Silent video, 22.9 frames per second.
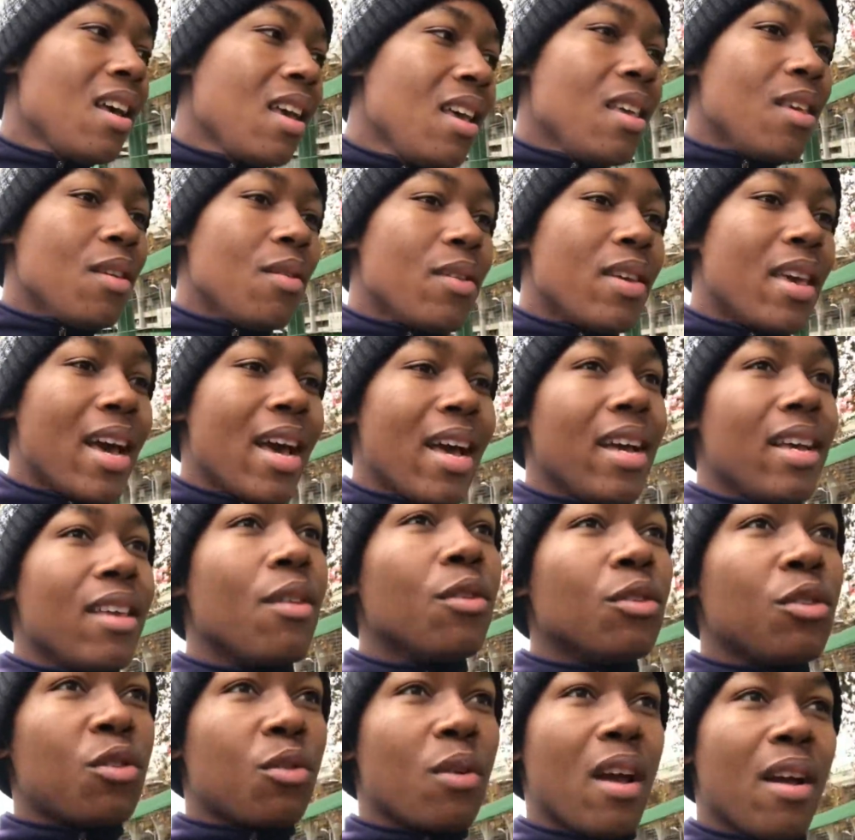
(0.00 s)
you get
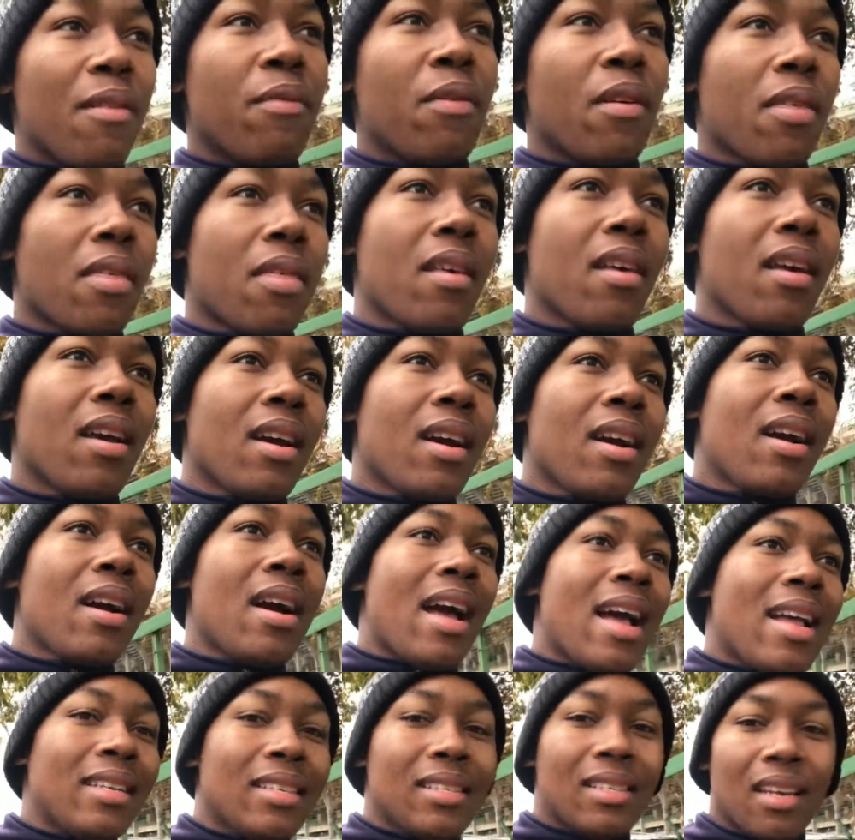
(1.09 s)
used to everything
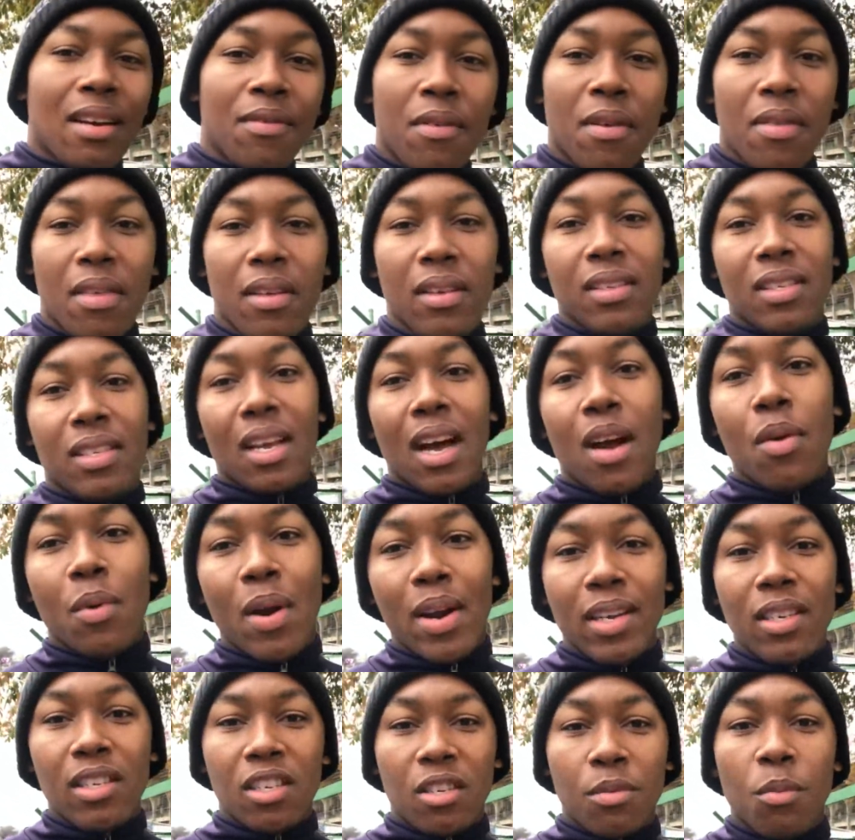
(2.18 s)
and everything start
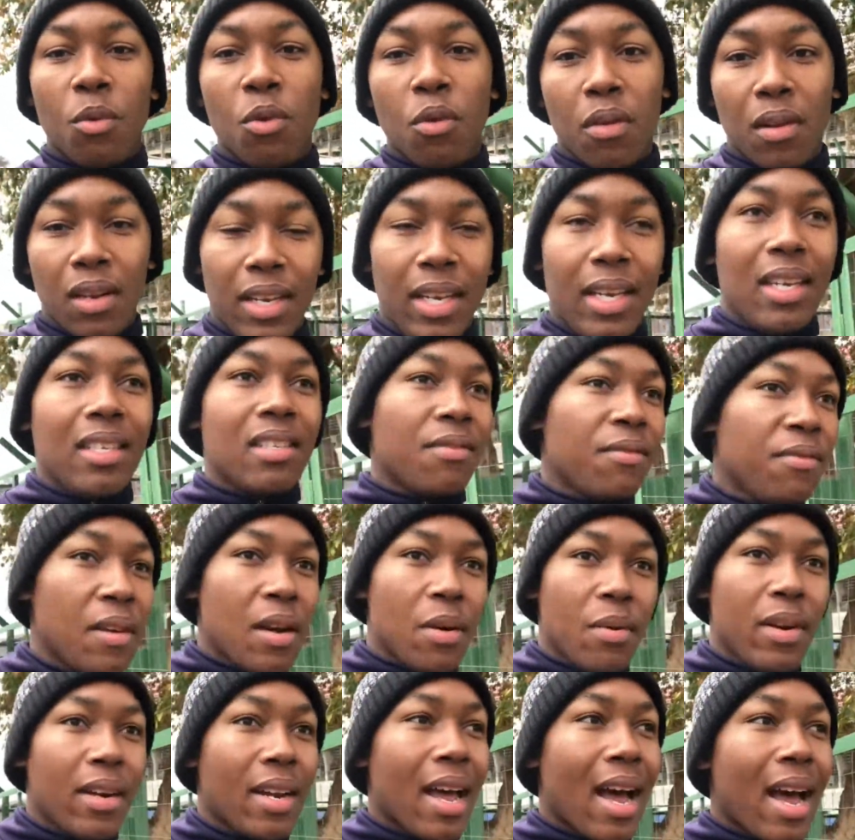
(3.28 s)
running smoothly. It's
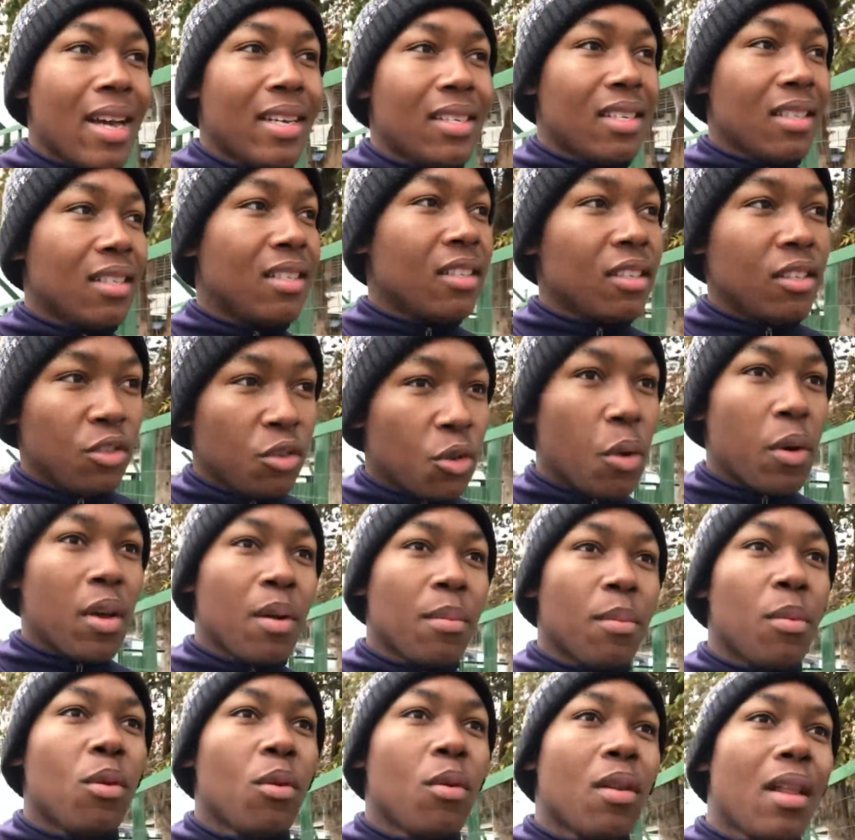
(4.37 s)
very nice, it's
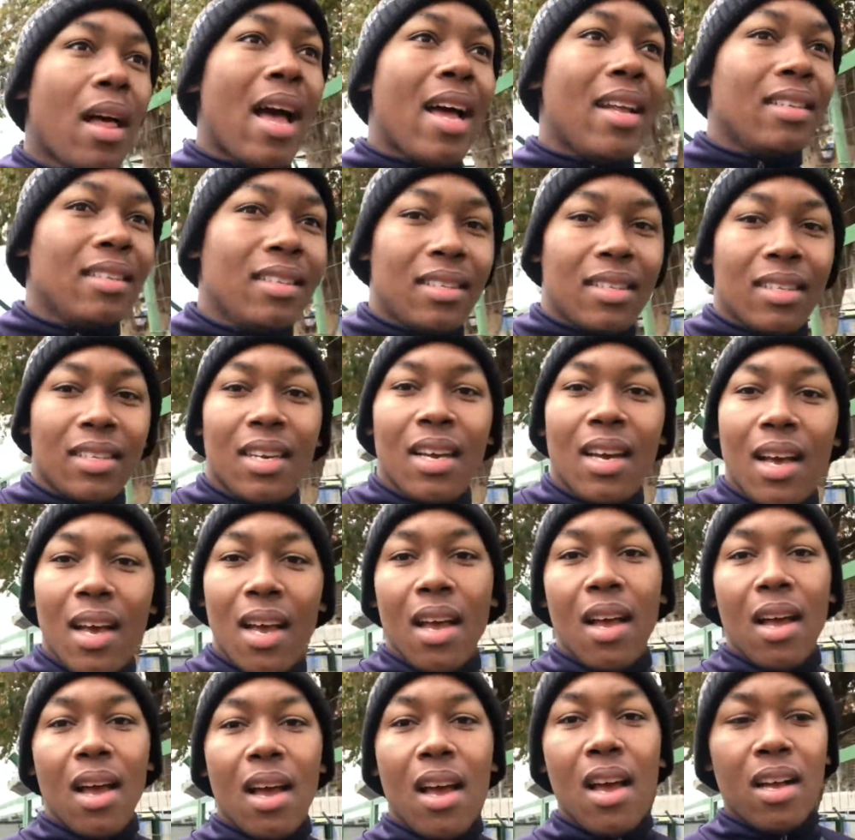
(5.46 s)
enjoyable. And
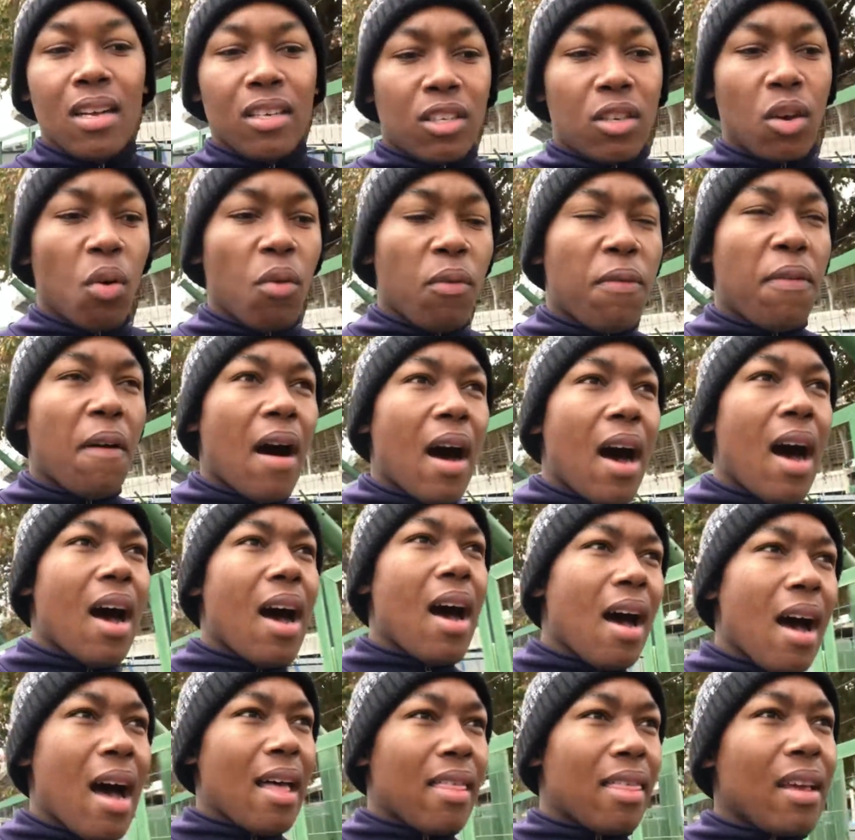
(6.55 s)
so far,
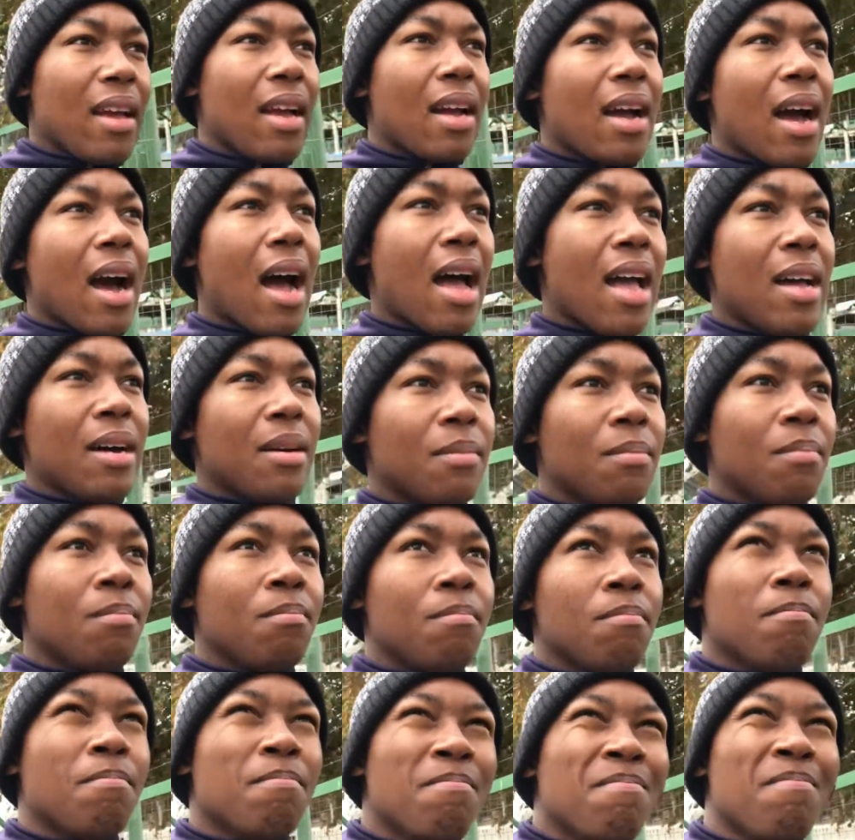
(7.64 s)
I think I
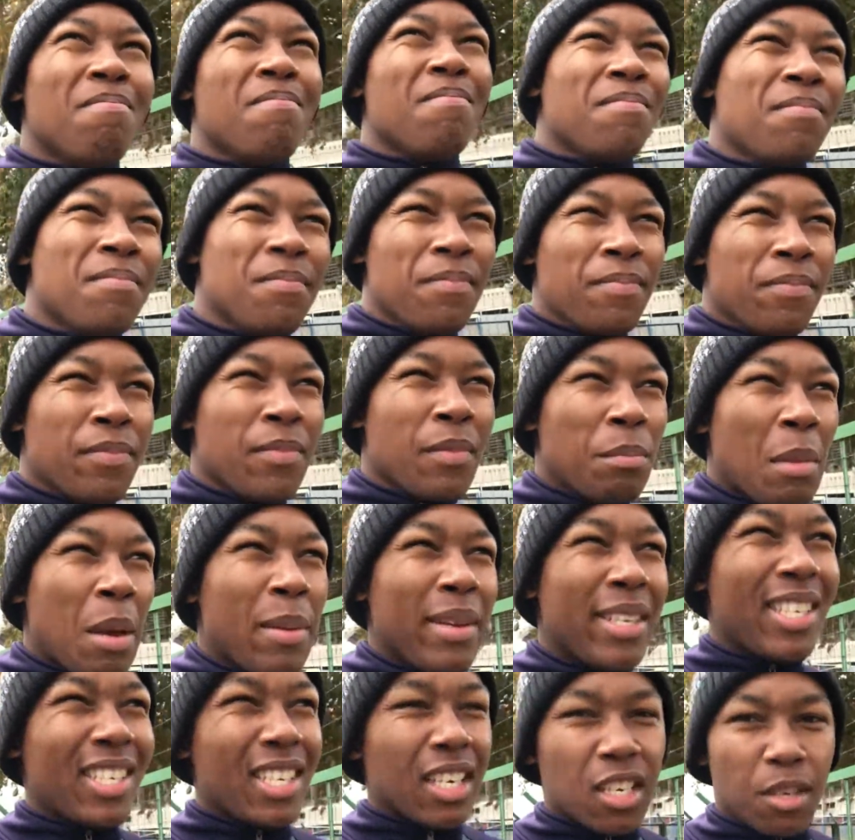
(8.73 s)
am maybe
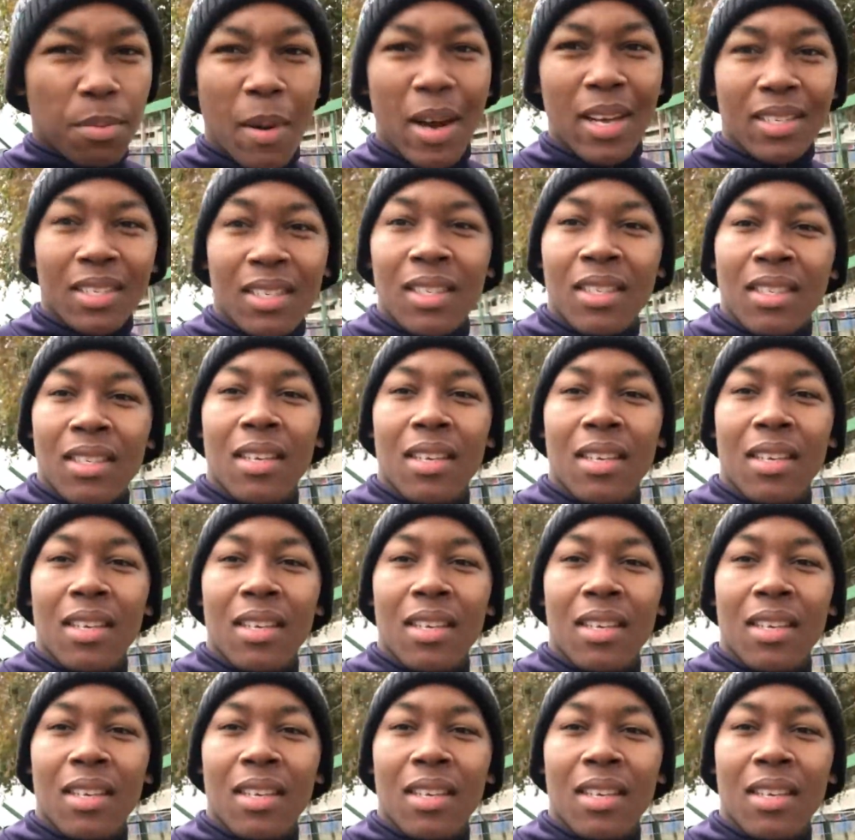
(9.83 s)
6 months